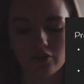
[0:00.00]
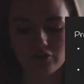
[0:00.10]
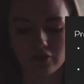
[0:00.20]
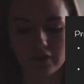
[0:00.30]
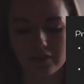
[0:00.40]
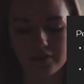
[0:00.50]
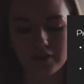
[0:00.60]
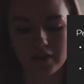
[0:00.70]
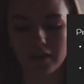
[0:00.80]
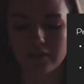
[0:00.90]
shot
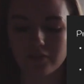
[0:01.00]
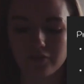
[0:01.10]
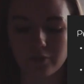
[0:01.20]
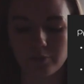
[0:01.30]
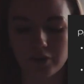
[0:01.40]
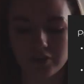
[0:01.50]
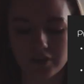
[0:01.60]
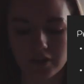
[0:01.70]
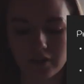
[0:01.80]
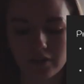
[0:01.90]
listing and script
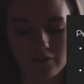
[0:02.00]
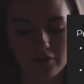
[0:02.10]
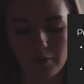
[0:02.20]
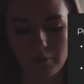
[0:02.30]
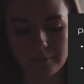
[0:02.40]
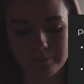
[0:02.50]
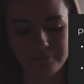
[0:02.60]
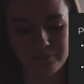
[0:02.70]
writing, and so on.